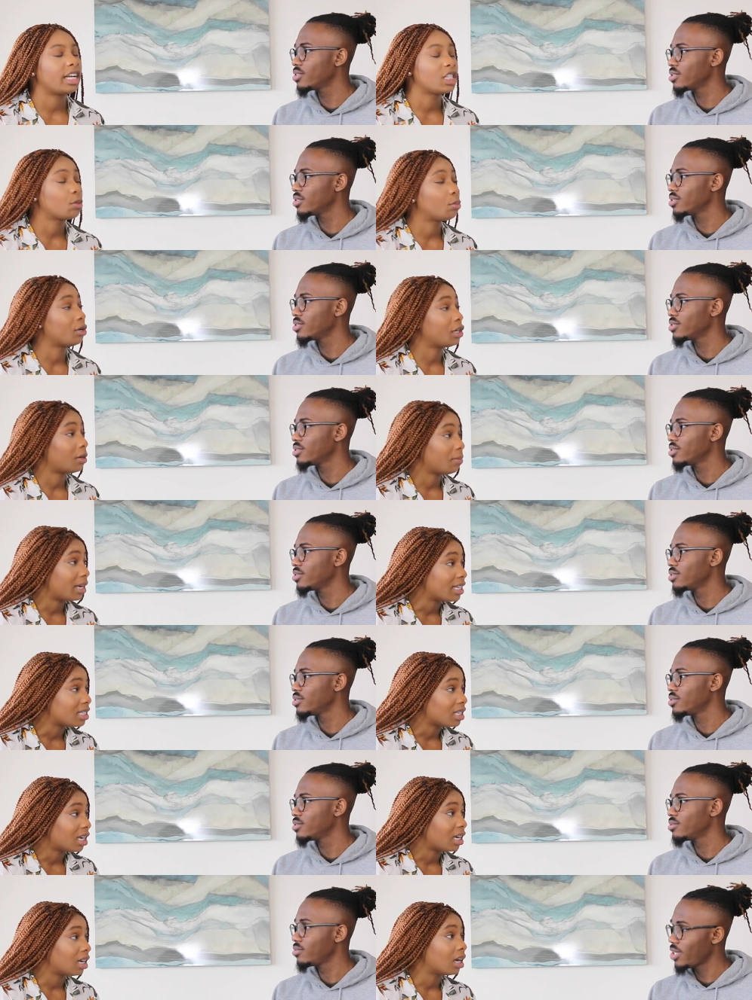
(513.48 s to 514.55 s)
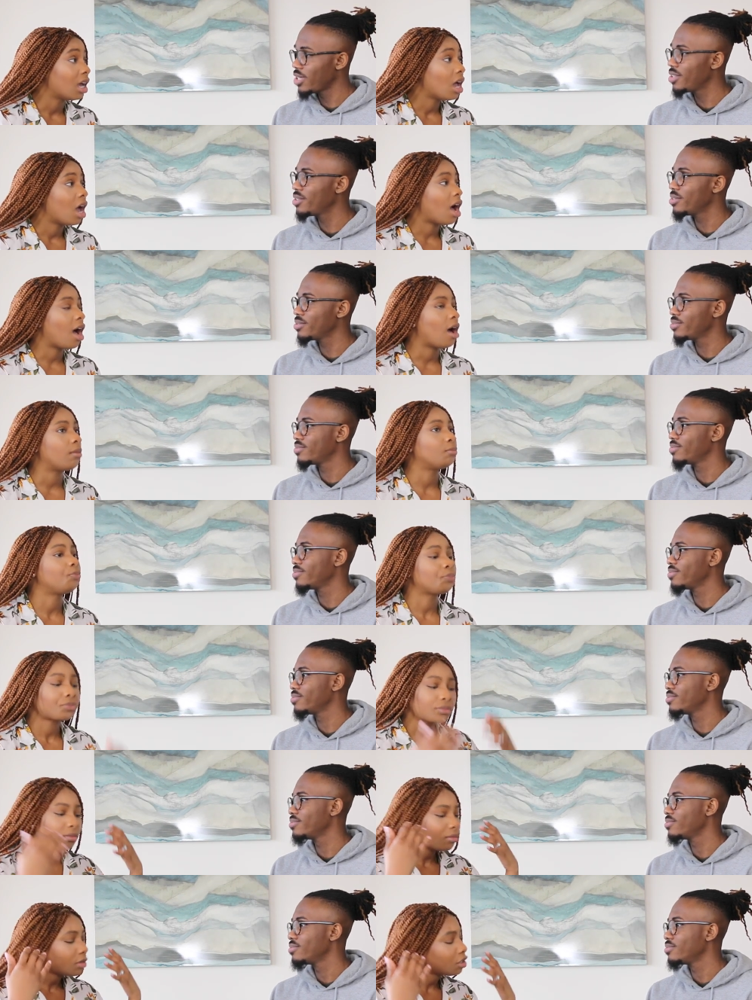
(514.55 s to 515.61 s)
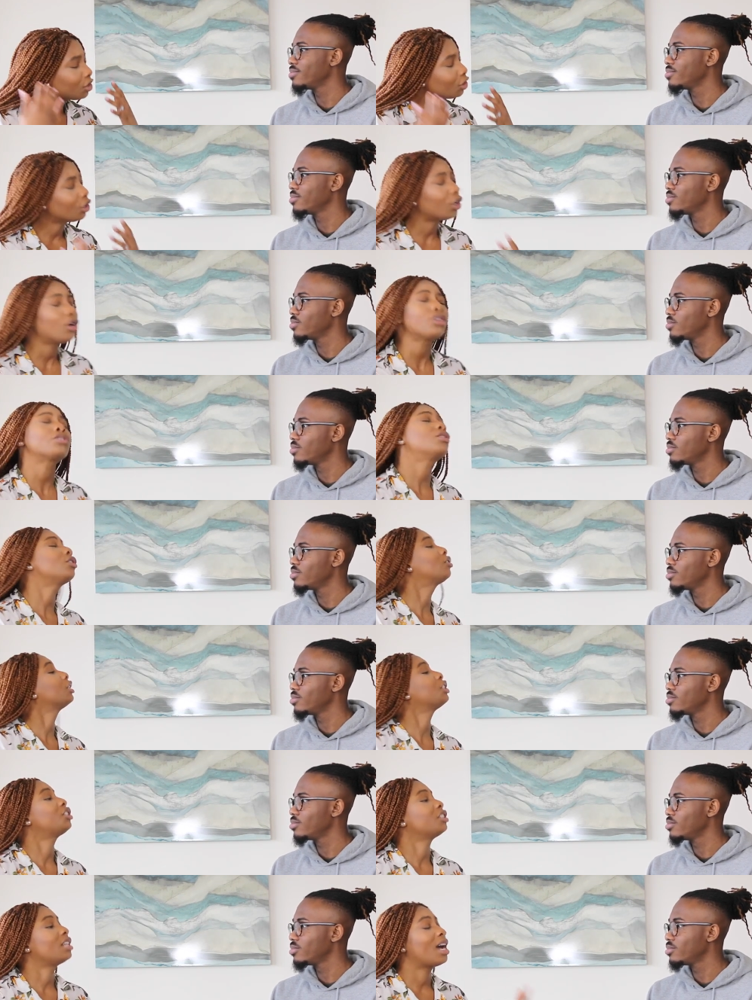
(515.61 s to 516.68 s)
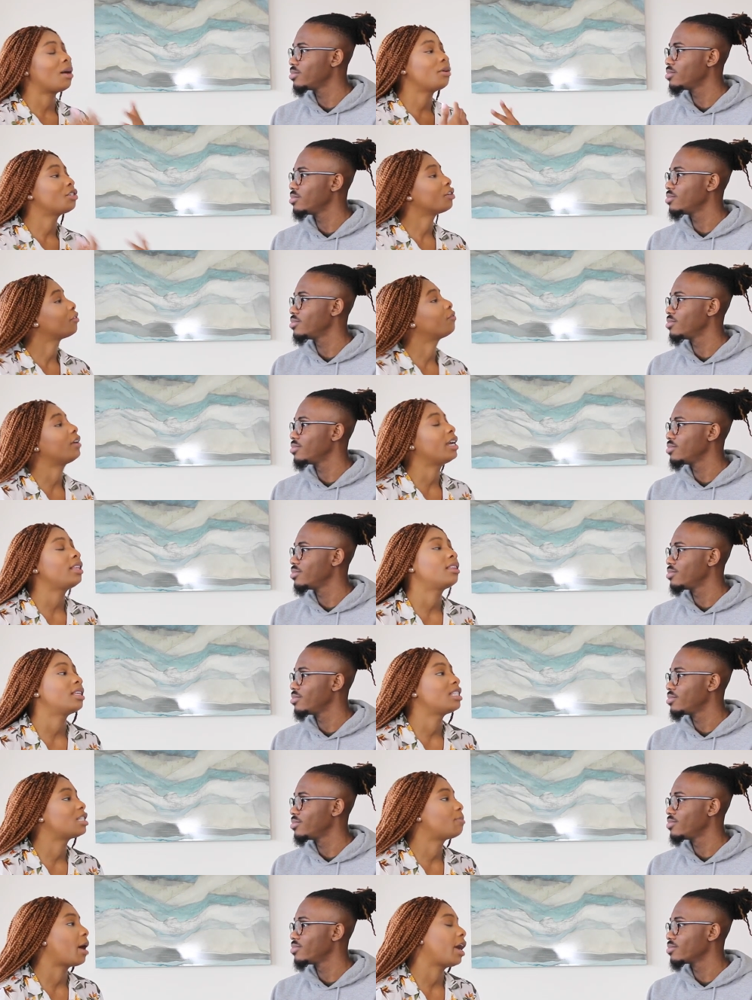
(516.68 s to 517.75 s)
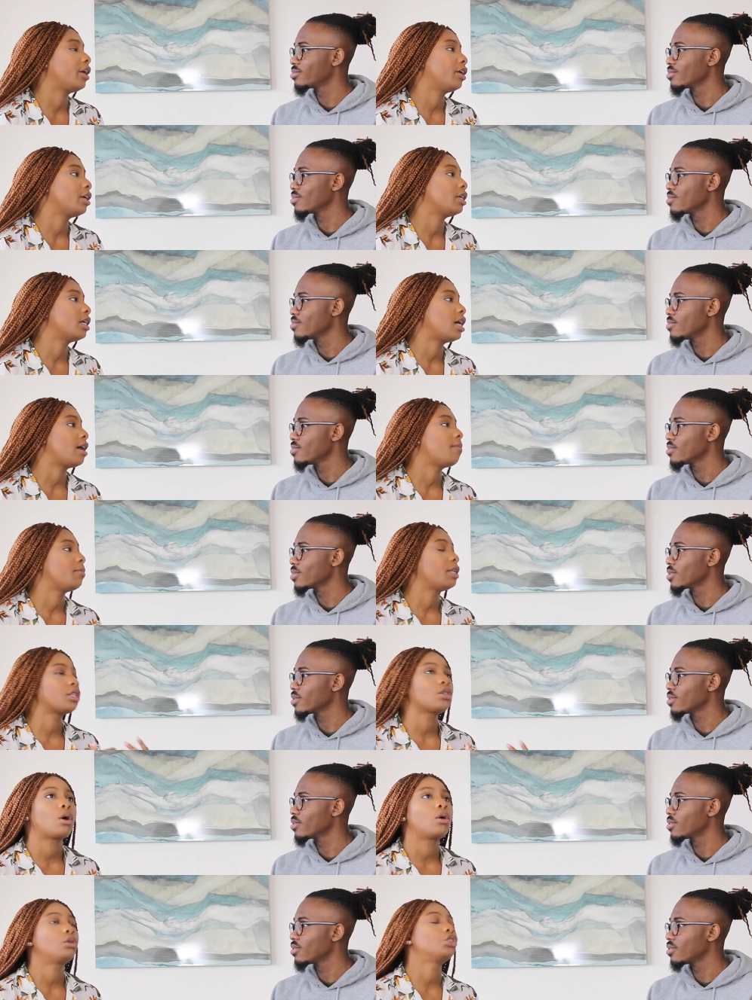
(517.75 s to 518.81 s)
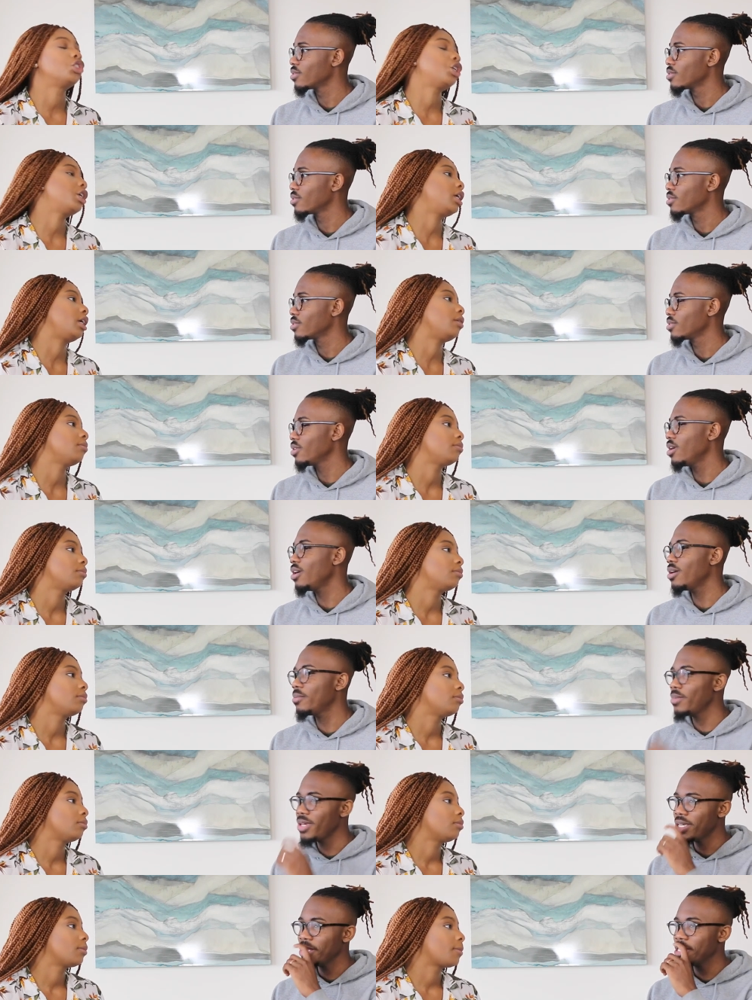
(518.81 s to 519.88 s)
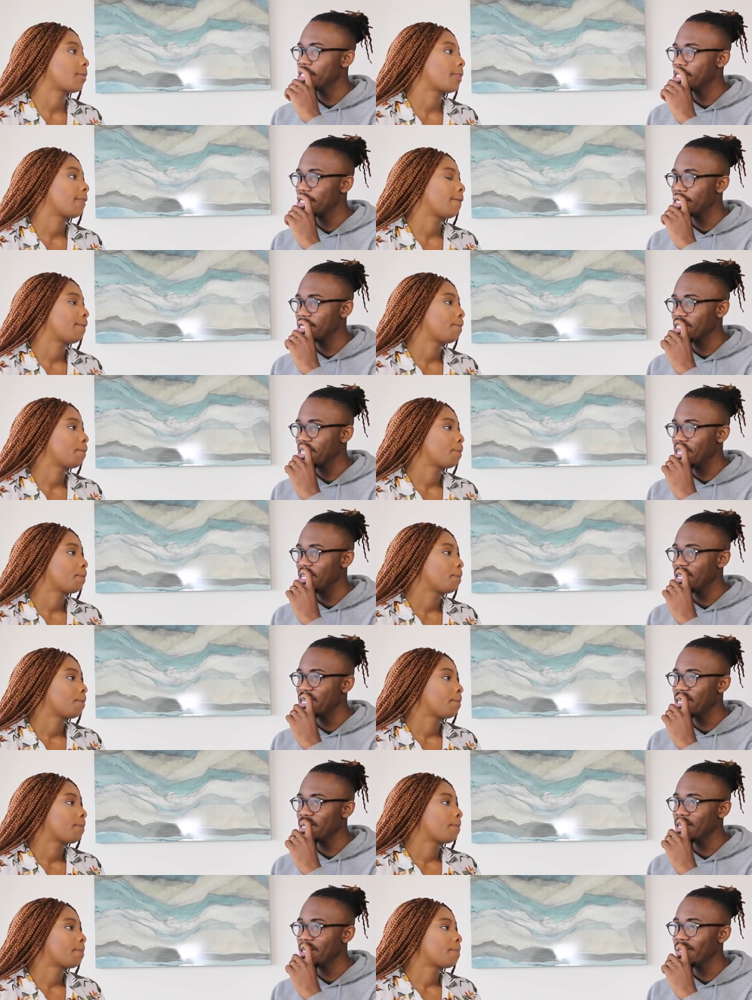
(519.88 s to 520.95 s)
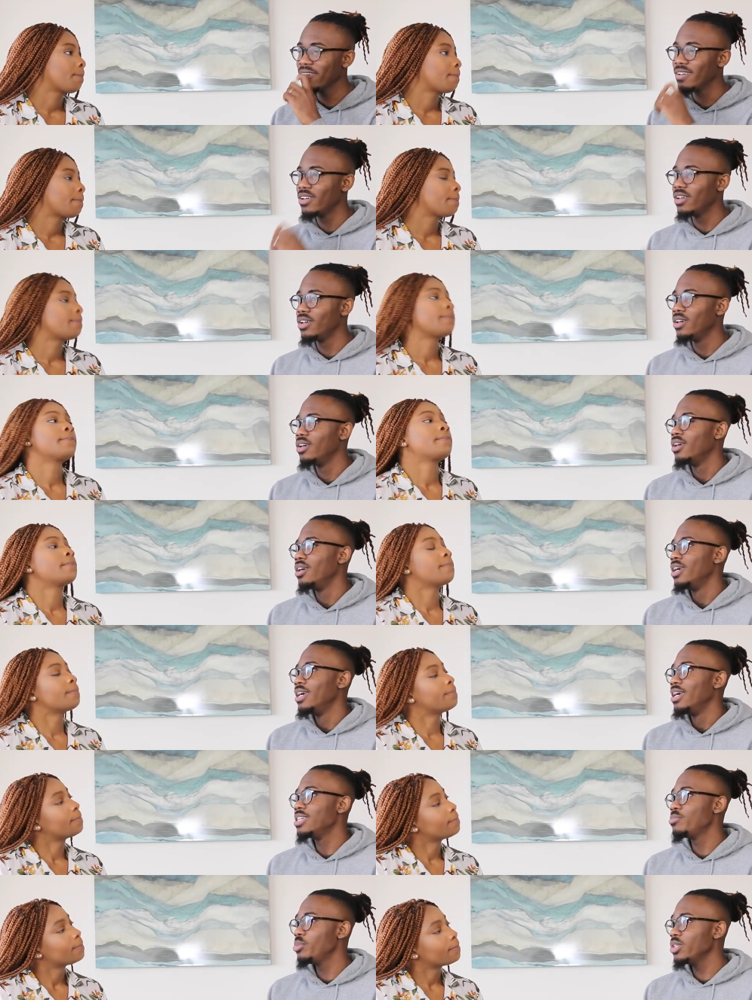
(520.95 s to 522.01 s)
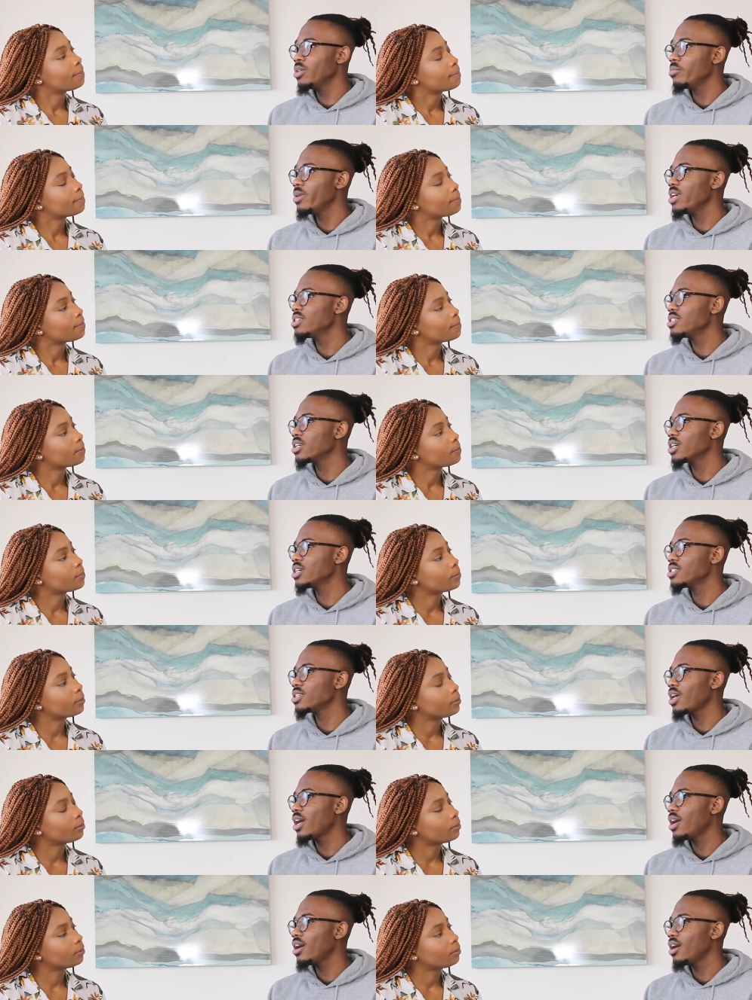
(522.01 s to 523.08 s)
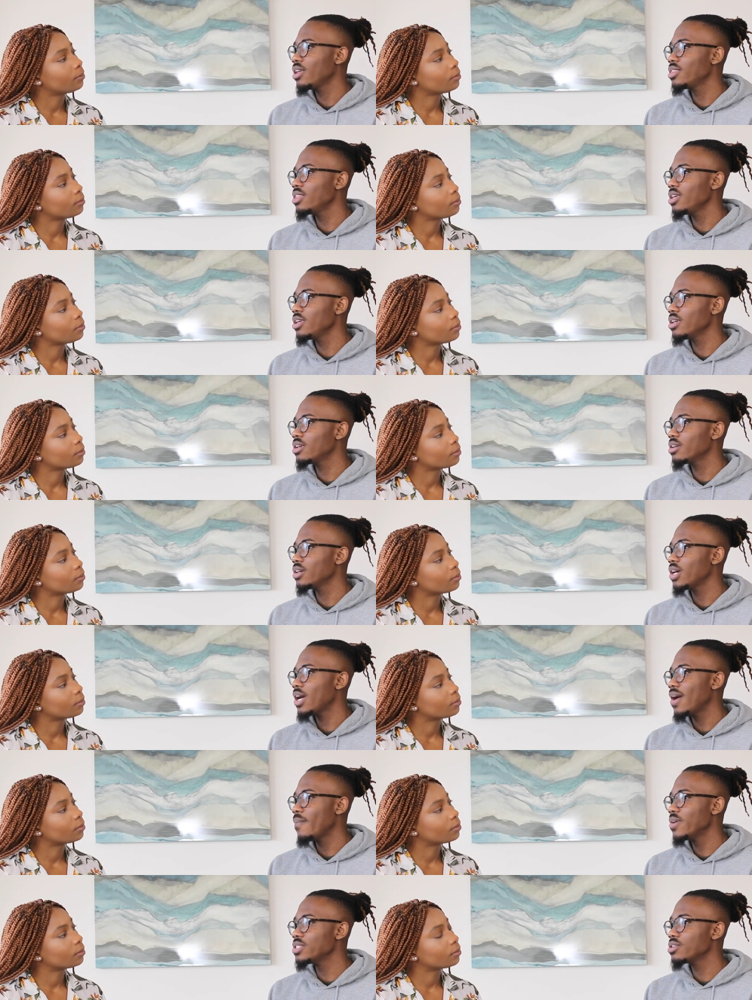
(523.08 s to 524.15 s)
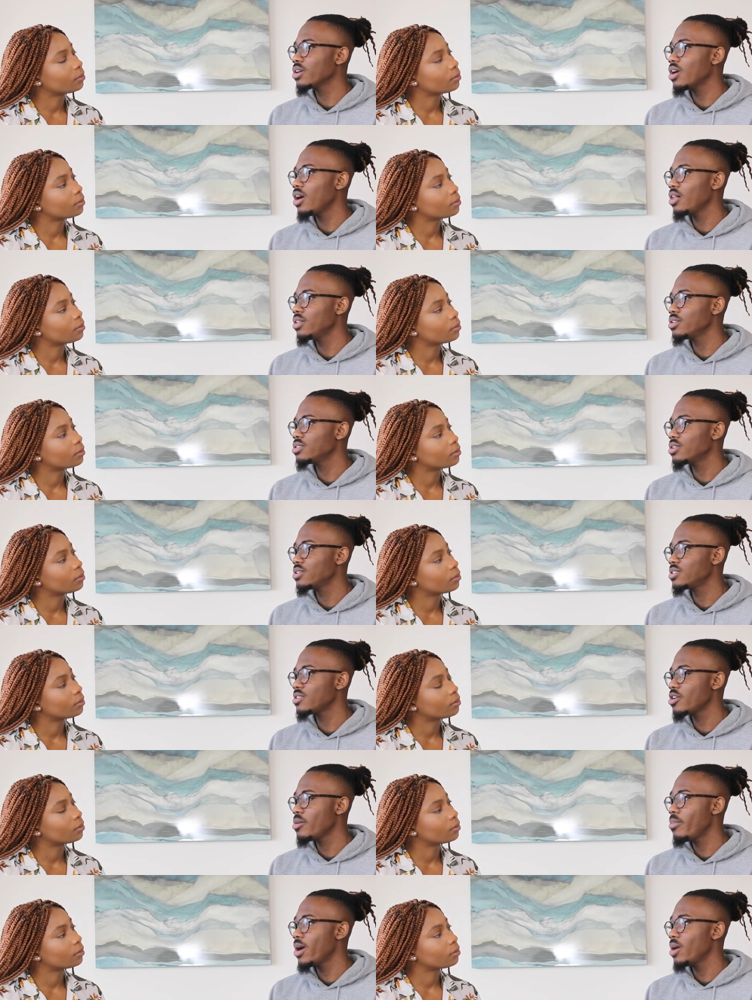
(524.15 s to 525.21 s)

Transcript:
Speaker 1: that's pretty amazing. Um, you're also a Christian. How was your faith inspired um, this whole journey?
Speaker 2: Oh man, it's uh, it's been amazing because I, I think I went to college to study